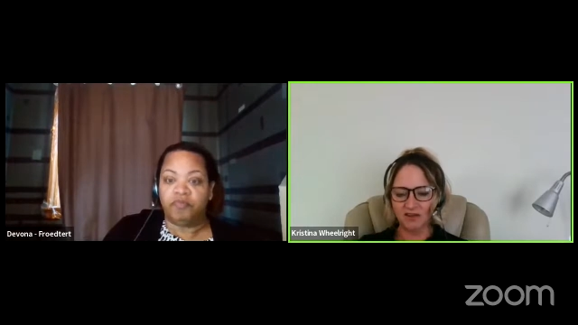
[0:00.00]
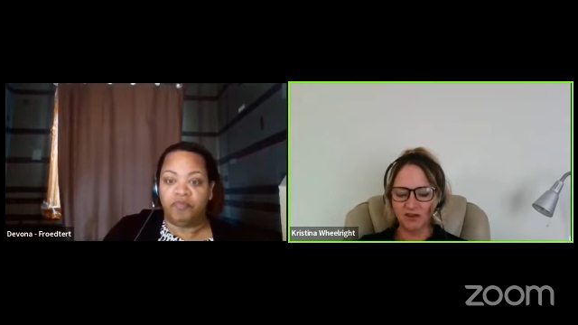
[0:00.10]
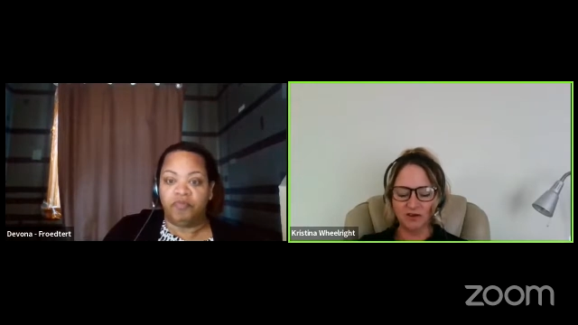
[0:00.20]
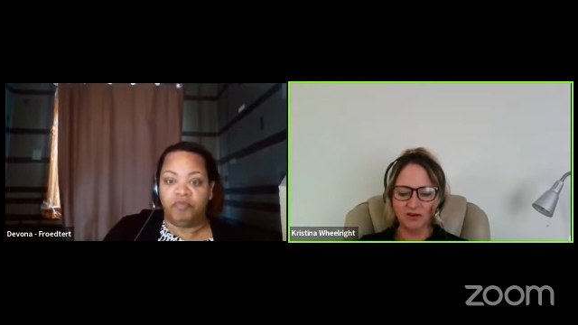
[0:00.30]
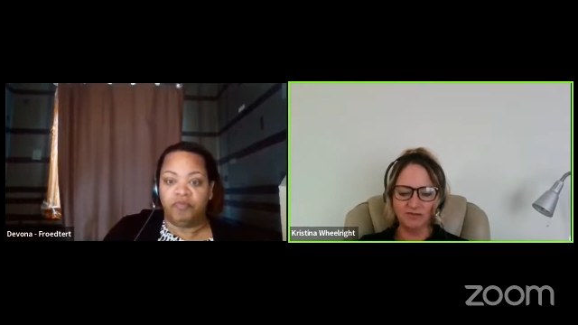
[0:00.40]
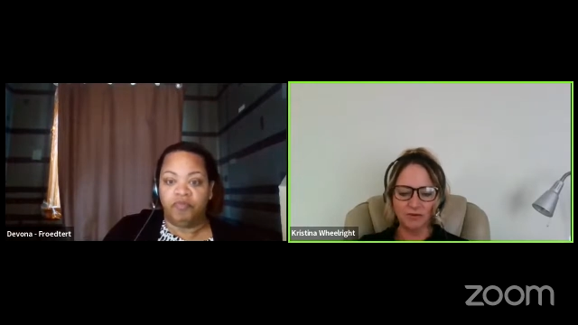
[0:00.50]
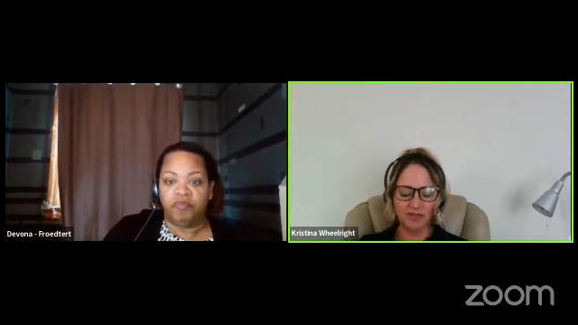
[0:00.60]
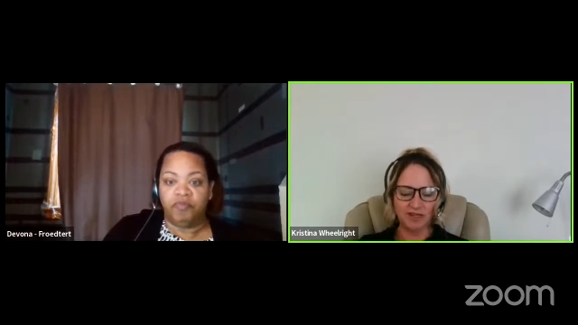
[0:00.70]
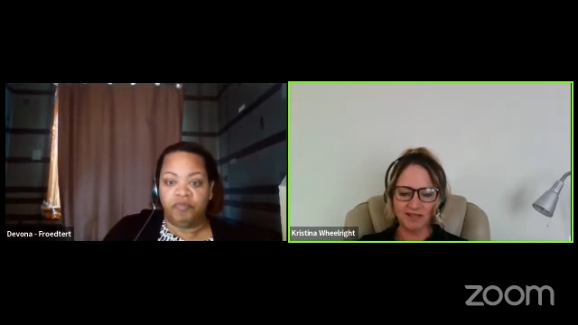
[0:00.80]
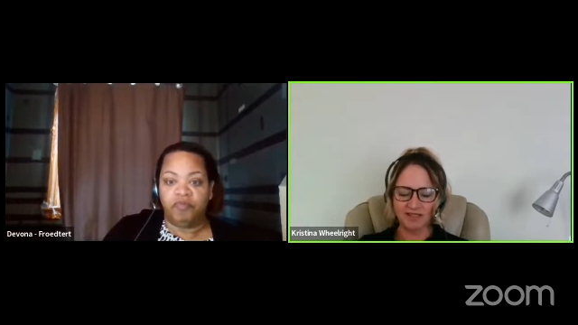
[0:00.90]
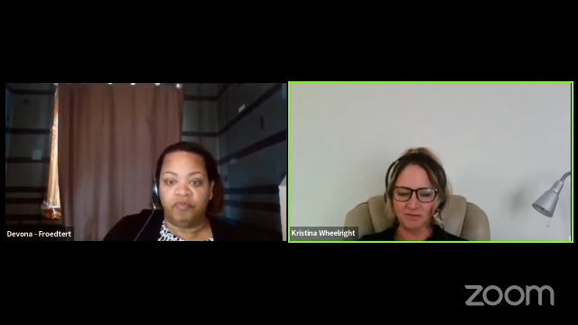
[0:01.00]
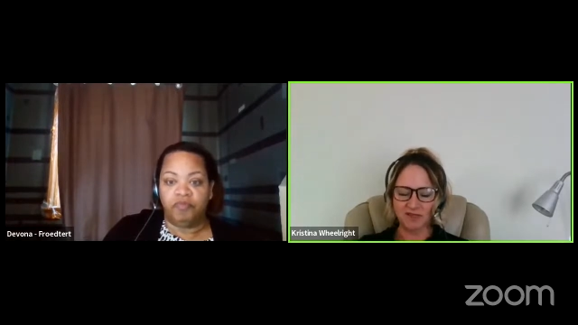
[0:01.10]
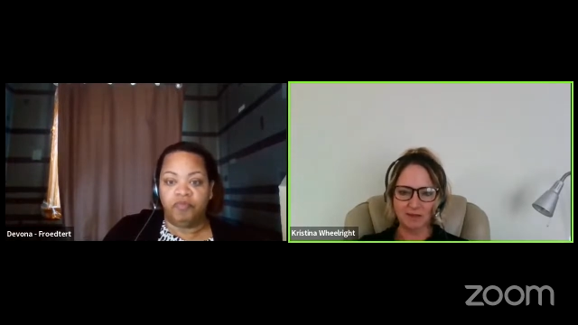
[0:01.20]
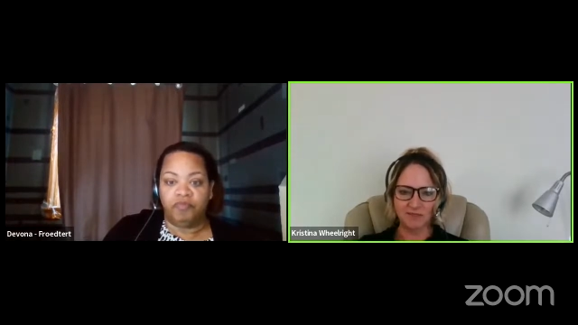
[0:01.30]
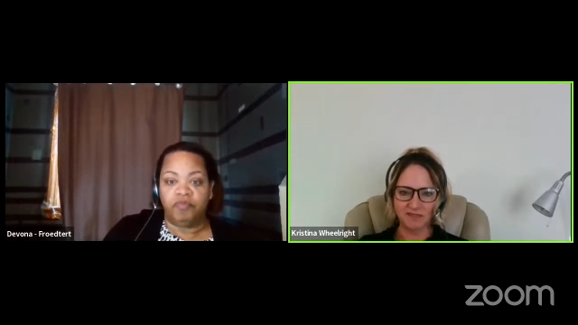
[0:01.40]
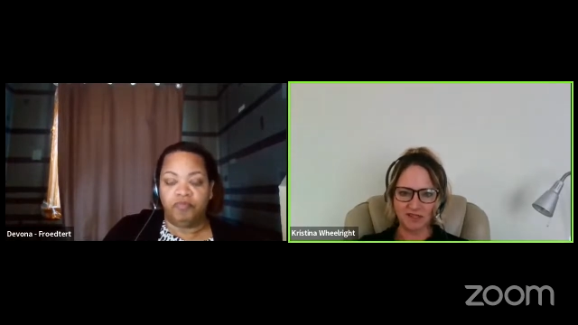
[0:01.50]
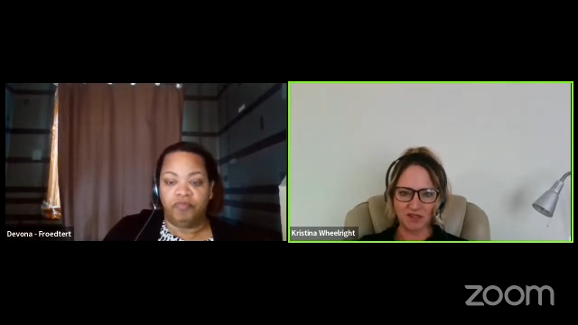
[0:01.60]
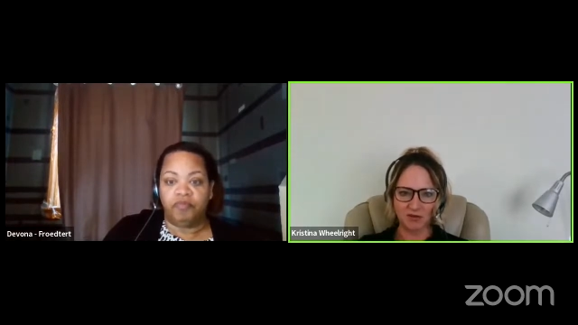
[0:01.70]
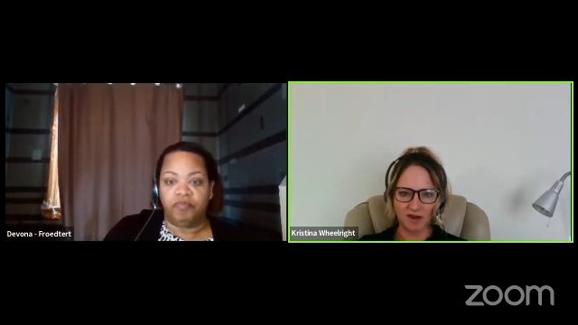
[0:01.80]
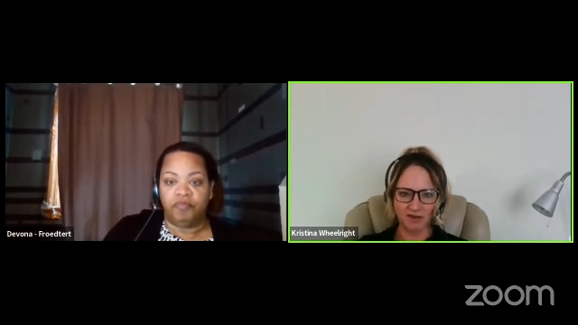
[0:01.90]
Speaker 1: you know you don't even realize sometimes
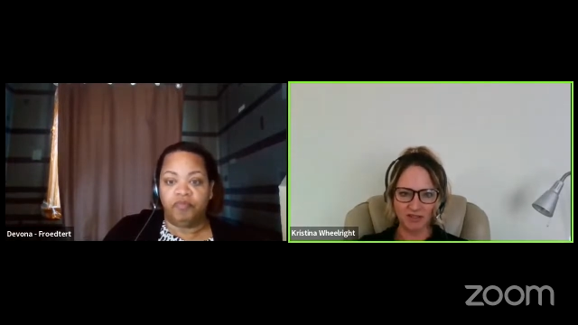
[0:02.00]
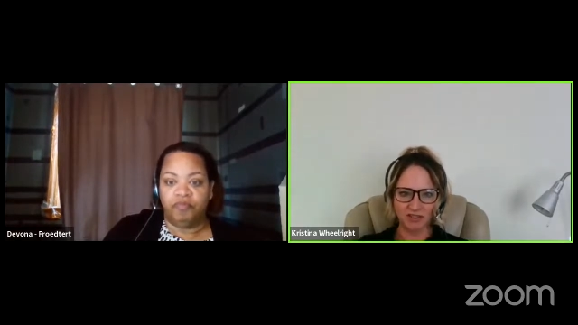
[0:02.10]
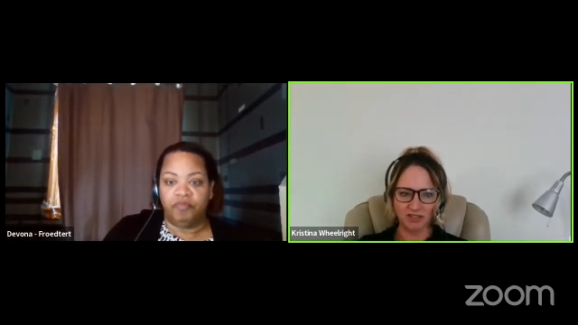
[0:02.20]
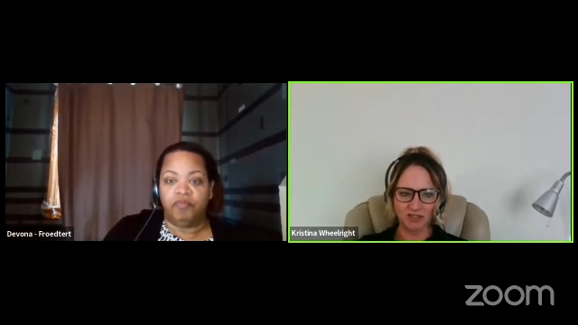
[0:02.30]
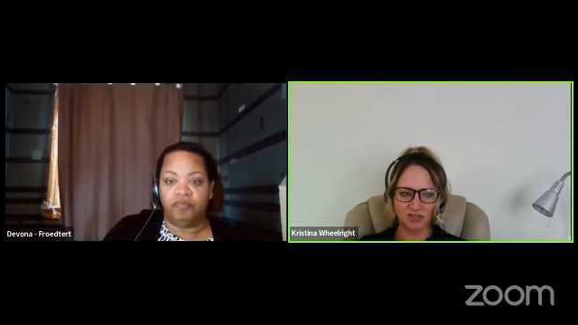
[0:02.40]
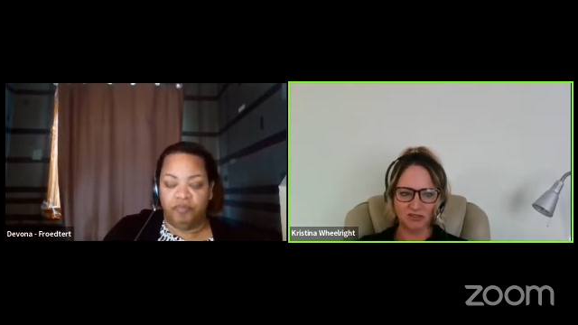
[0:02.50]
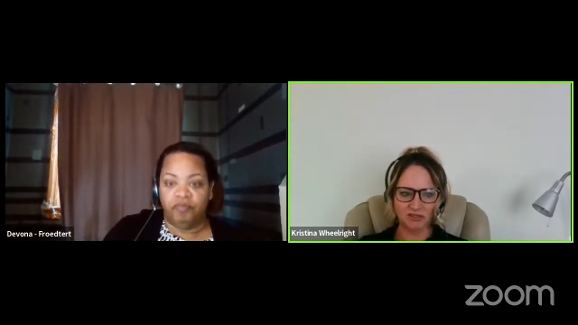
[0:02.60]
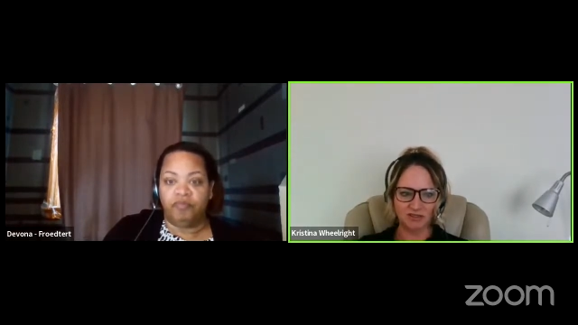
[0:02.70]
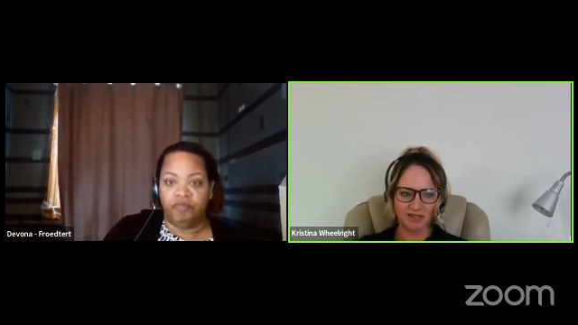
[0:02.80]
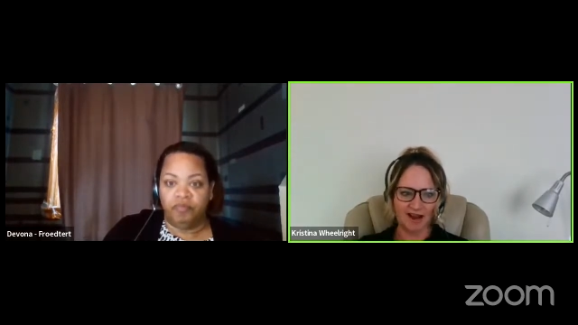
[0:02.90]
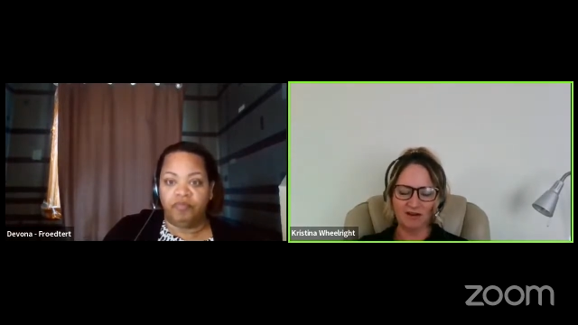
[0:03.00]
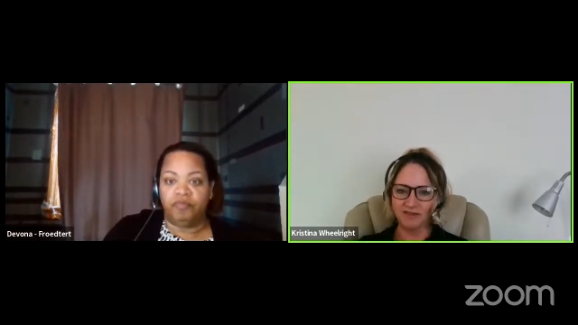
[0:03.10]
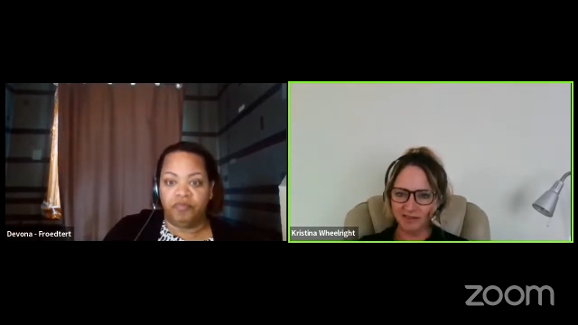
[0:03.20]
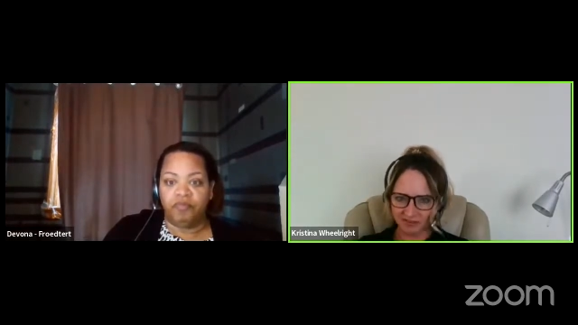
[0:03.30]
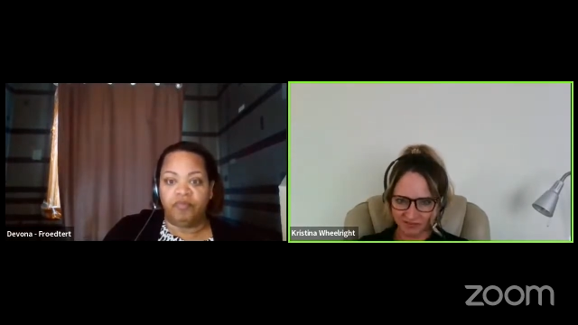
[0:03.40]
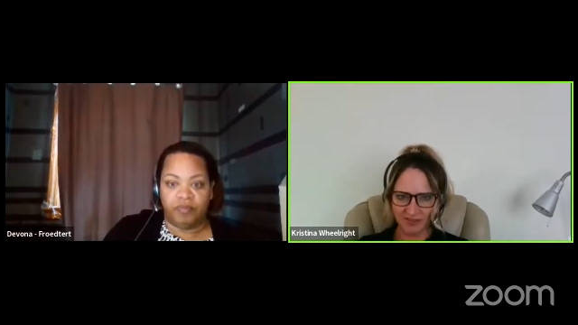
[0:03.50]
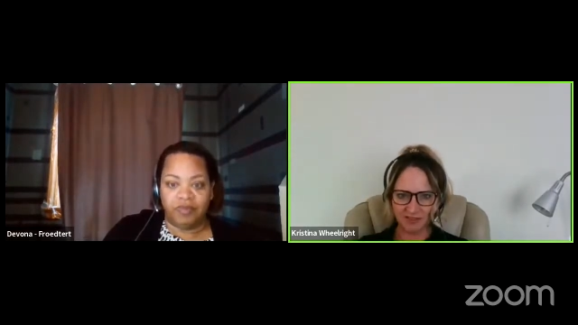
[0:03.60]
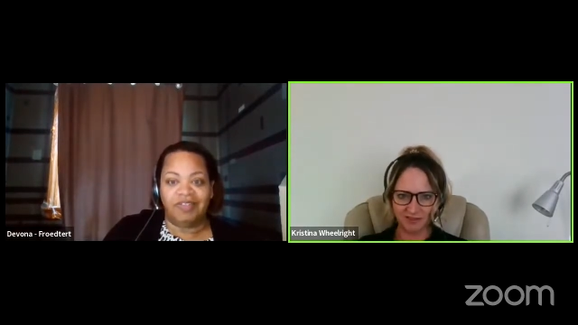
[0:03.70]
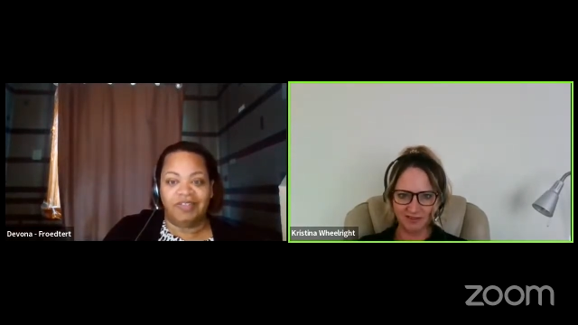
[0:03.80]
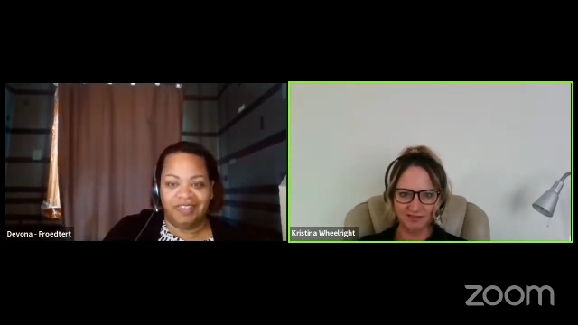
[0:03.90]
until you actually get out in the
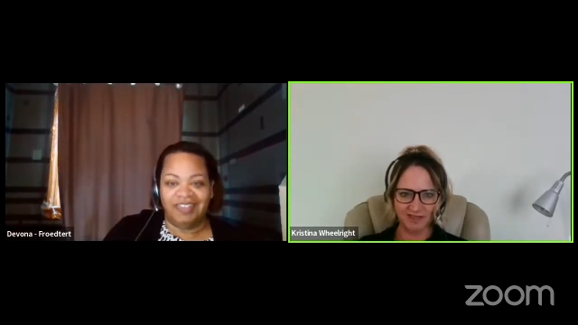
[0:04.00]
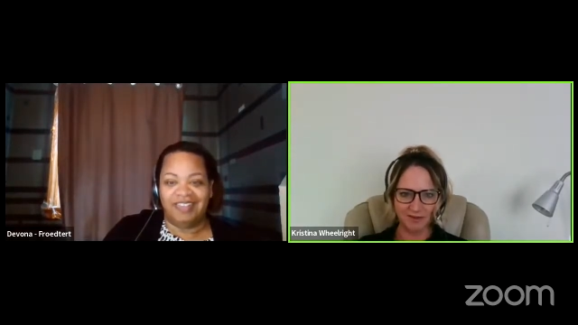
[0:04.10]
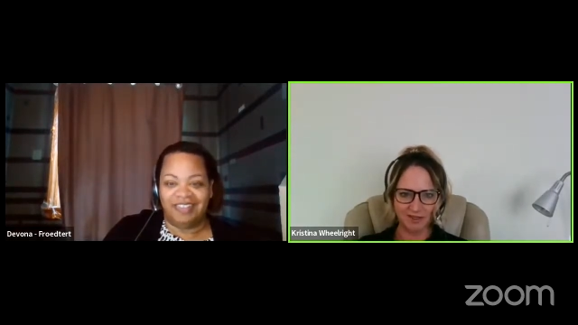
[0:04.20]
field.